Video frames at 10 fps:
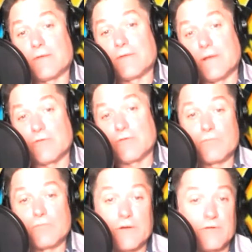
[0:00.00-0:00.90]
that John
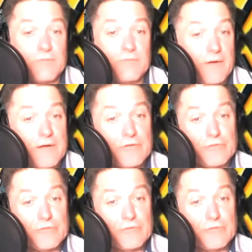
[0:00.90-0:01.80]
Voight is very
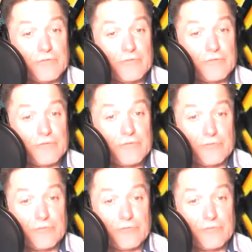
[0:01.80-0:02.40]
conservative in his